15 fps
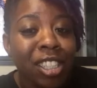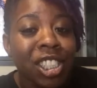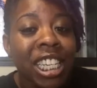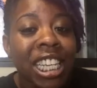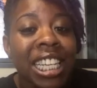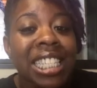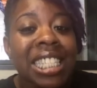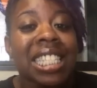
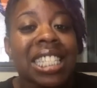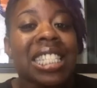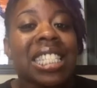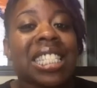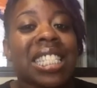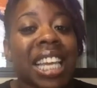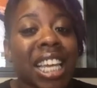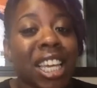She is the
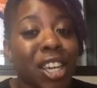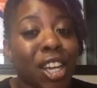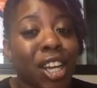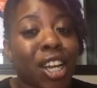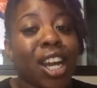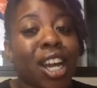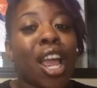senior